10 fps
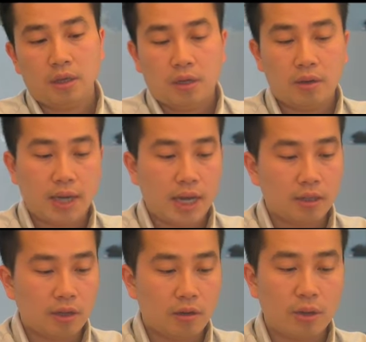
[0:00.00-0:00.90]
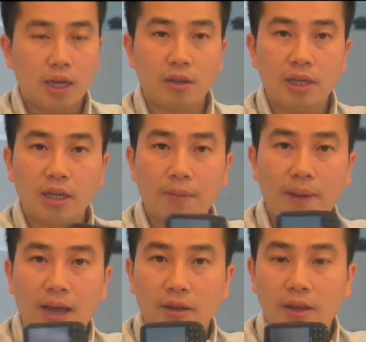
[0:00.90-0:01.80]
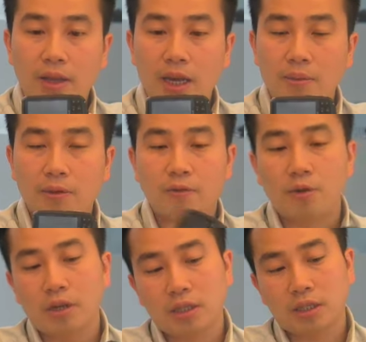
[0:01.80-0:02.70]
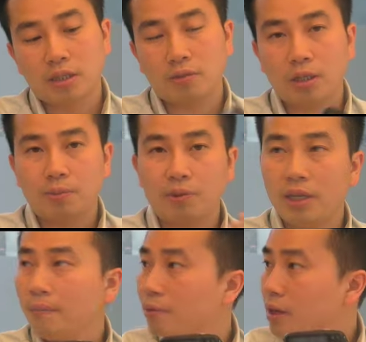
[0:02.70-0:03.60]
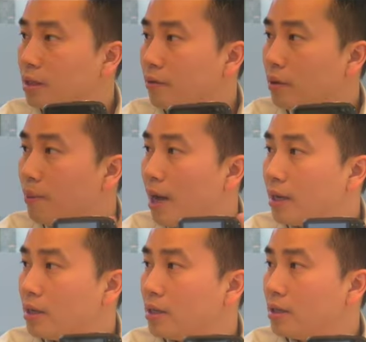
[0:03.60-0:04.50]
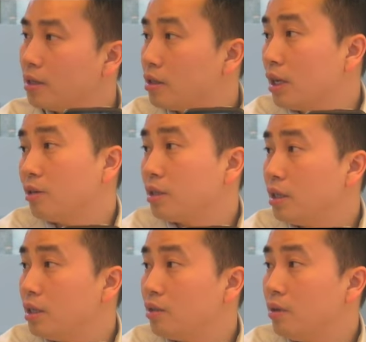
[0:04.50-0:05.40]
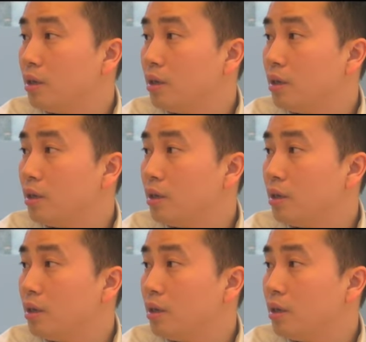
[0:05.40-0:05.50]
Okay, so looking at the back of the camera, of course, what's pretty impressive in the back is this LCD screen.